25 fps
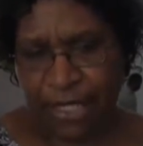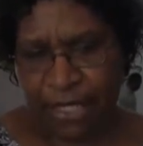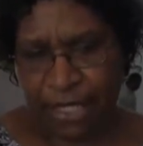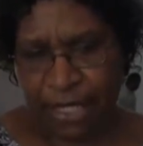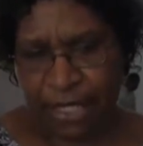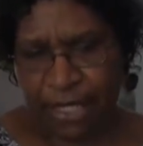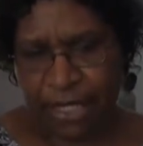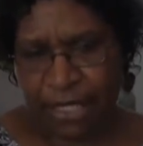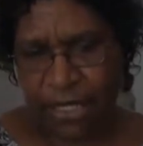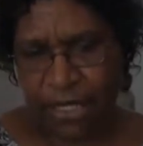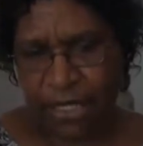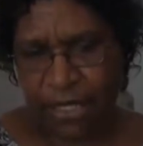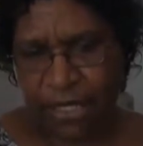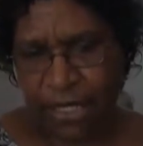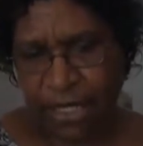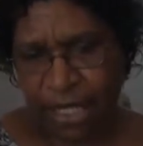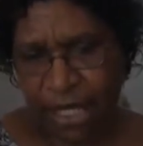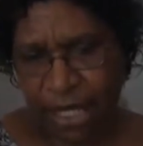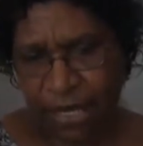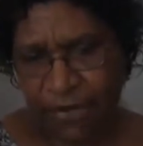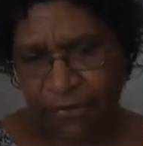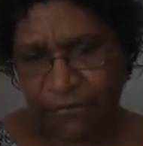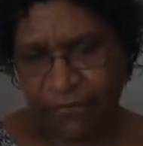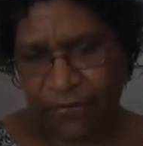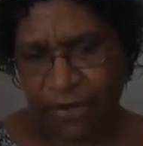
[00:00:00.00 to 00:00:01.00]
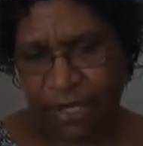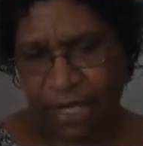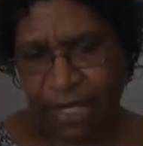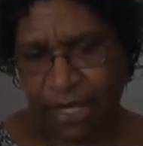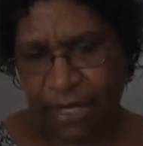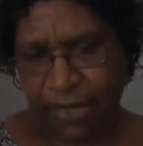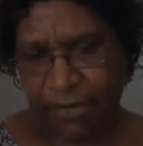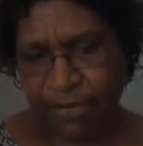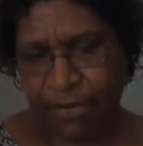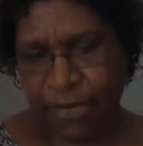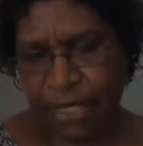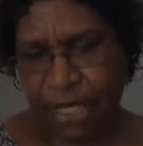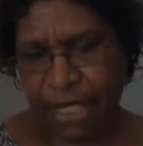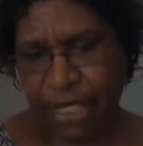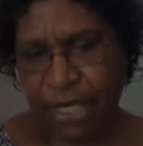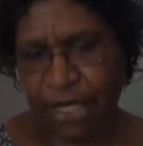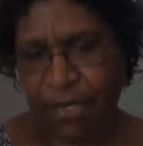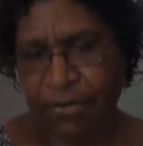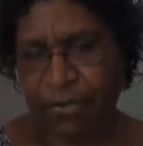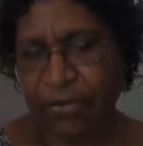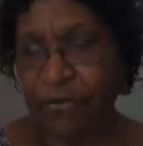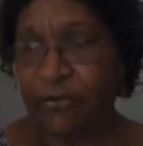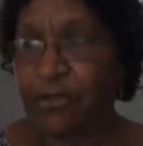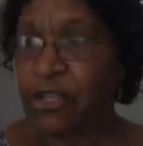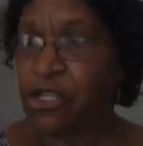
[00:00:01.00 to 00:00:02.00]
uh, have um,
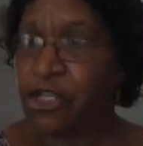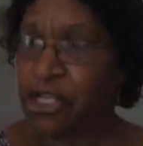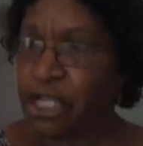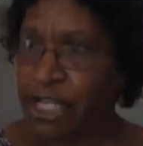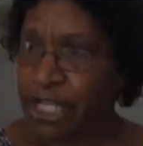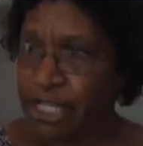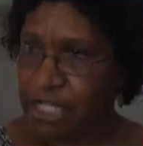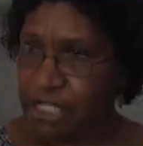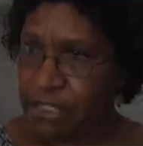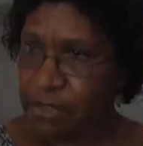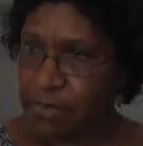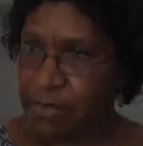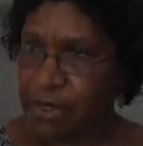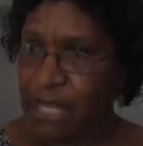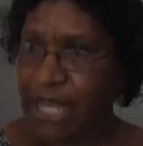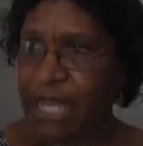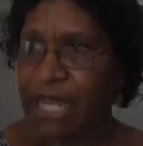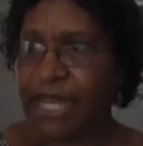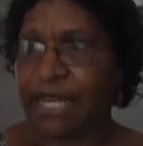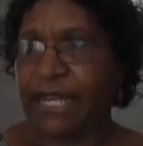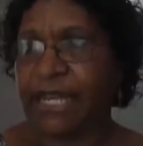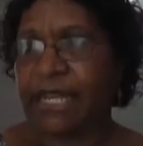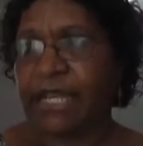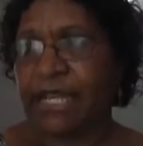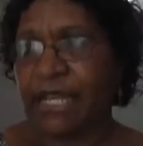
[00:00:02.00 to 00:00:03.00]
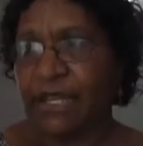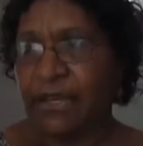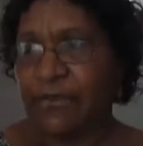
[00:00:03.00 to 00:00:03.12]
a provincial action plan